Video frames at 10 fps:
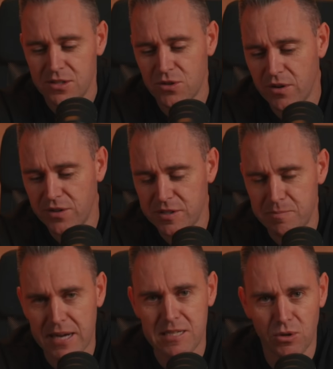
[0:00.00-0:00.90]
So I've got this
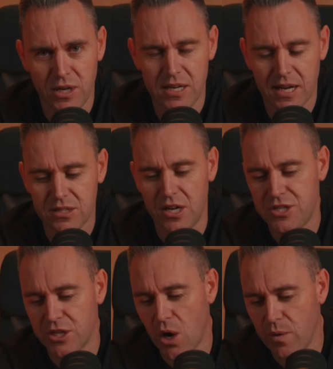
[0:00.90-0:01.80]
maxi bond index. I used
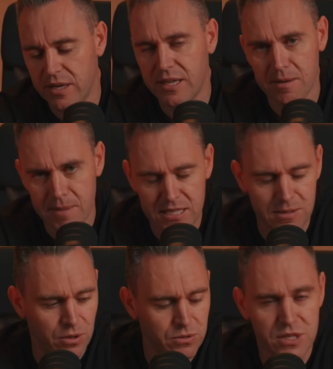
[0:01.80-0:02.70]
to go in, get a
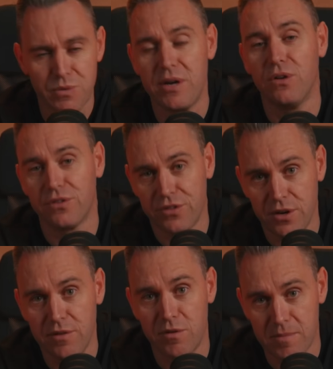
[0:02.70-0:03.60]
maxi bond. It was
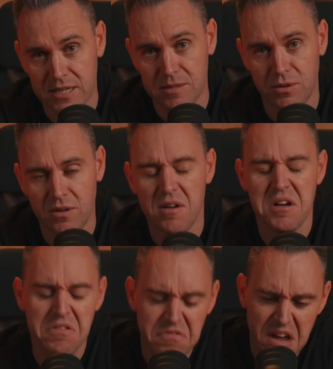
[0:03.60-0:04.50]
$3.30 for a maxi bond.
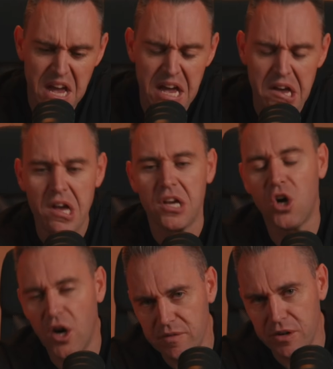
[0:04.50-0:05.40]
Fair,
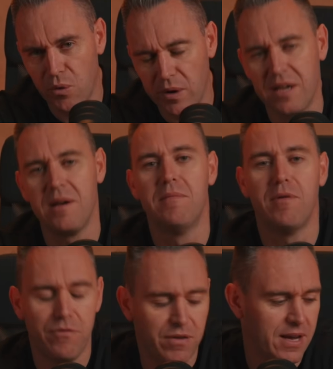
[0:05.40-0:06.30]
kind of annoying,
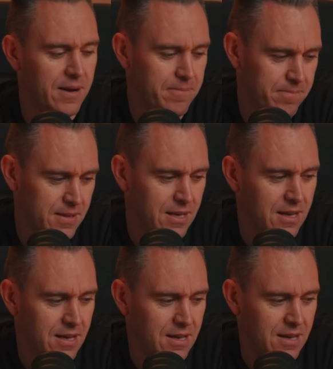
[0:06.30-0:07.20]
but fair.
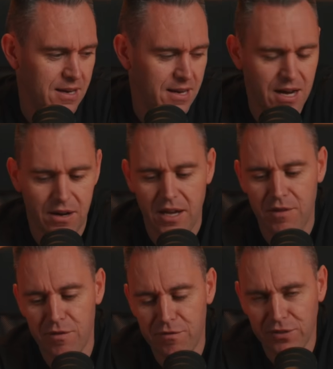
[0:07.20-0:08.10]
Now,
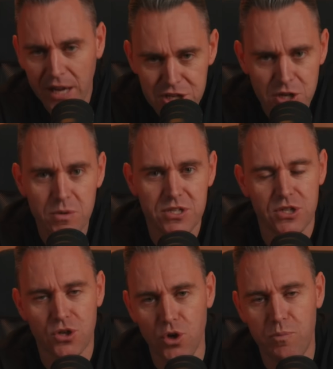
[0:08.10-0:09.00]
if inflation was
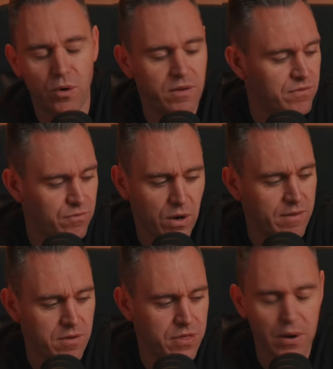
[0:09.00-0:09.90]
at
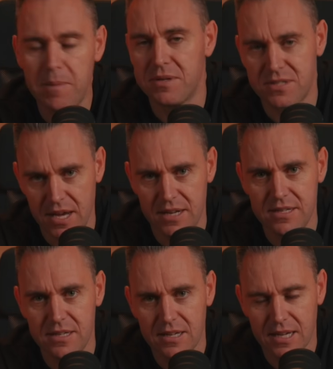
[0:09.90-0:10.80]

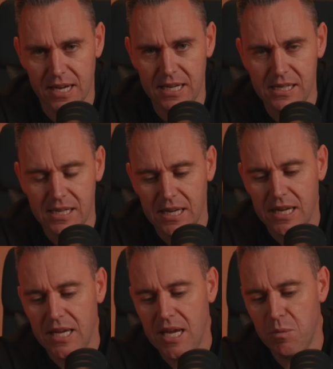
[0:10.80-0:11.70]
3%, okay,
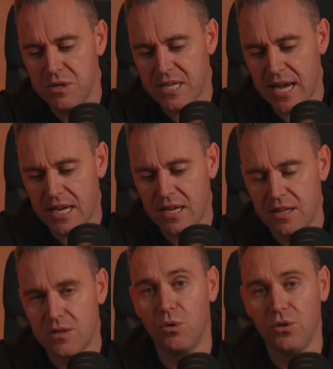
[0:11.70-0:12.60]
it would take,
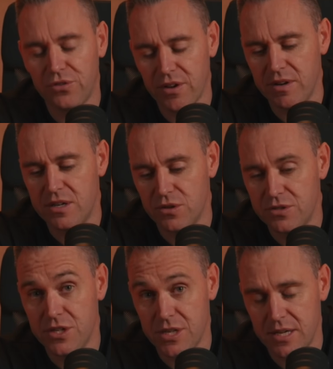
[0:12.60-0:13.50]
the rule of 72
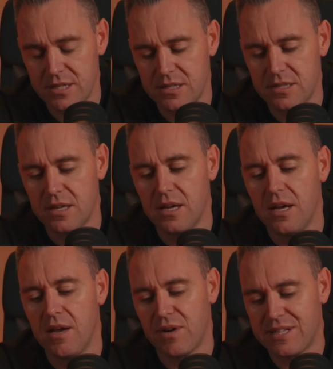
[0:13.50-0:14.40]
suggests,
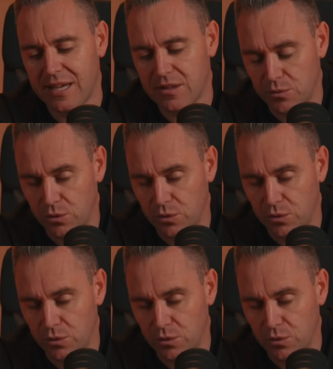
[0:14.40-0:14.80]
if I take